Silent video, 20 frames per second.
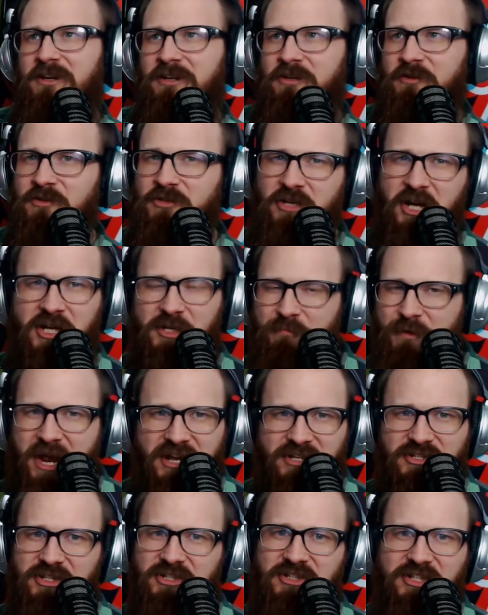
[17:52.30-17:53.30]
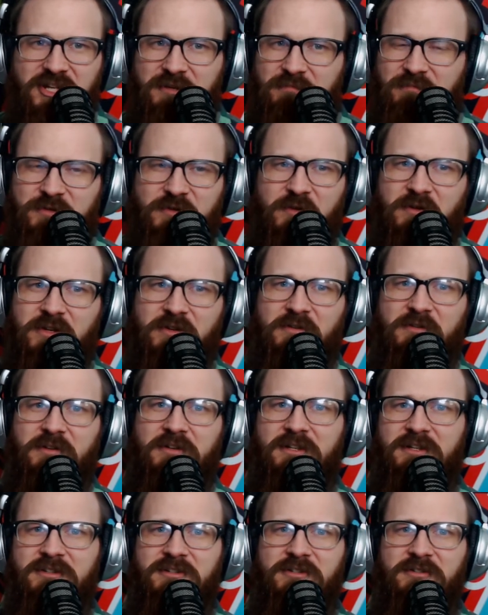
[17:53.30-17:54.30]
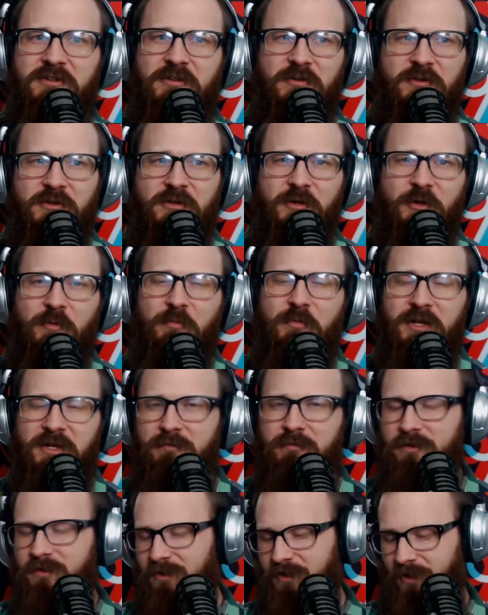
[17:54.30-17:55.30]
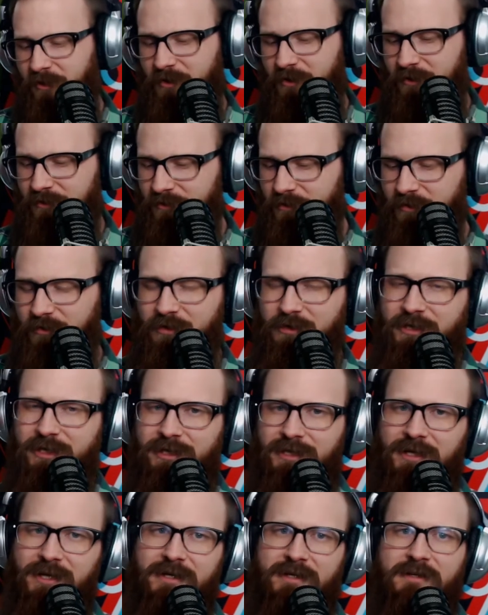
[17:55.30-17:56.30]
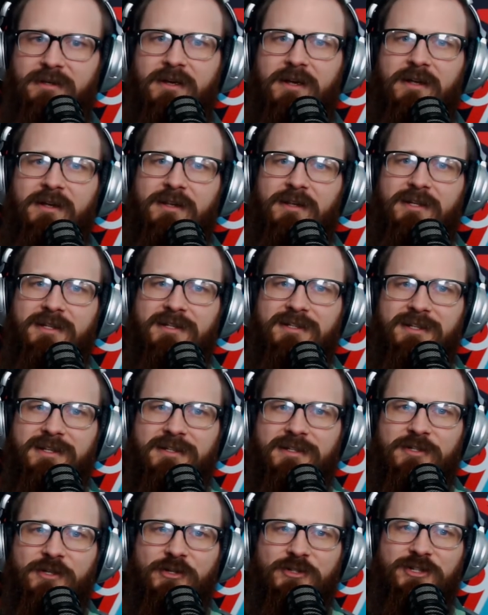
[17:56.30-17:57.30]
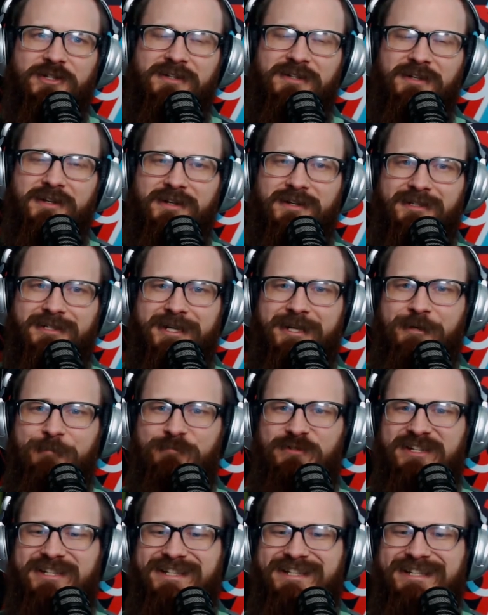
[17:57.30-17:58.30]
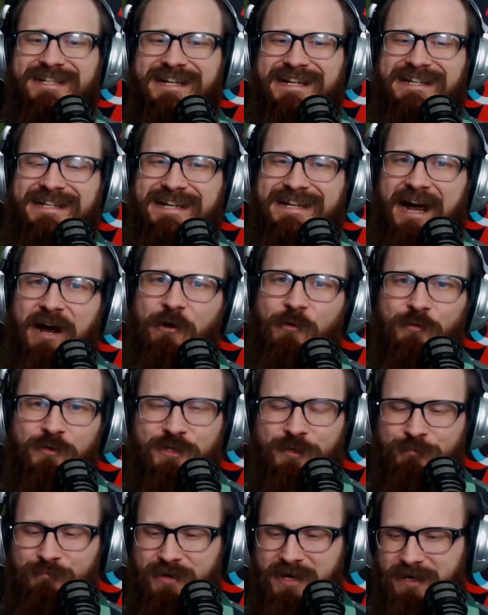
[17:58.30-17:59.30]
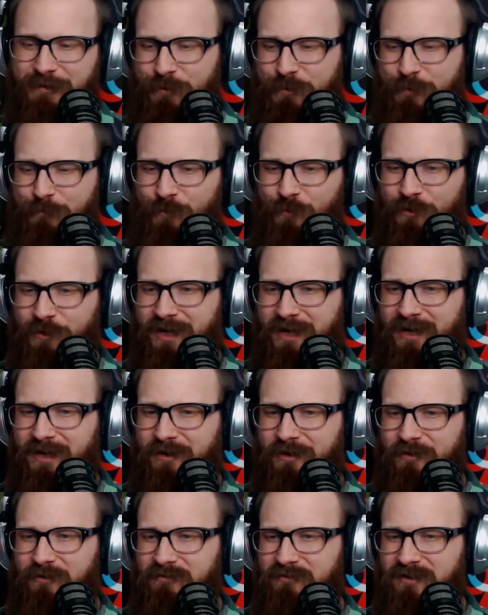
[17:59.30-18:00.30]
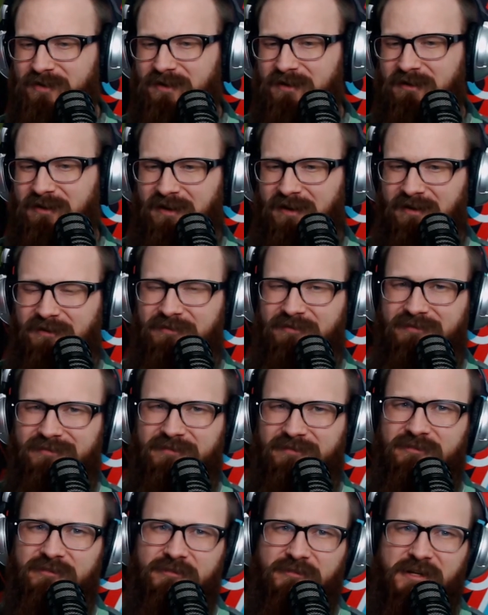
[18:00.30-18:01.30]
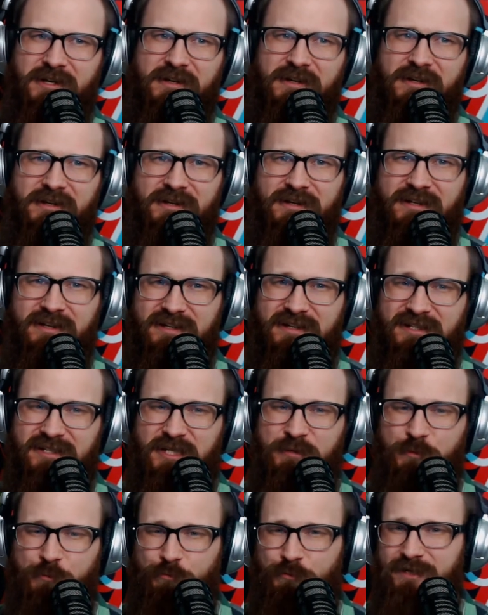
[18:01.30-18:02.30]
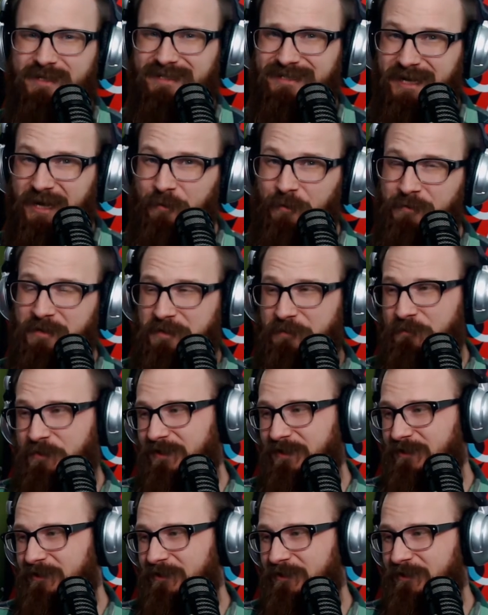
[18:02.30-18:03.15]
it's not as bad as it seems. You don't believe me. Anyway, you get the idea. This is all just an attempt to seed doubt, to make people kind of go, well, I don't. It seems pretty damning, but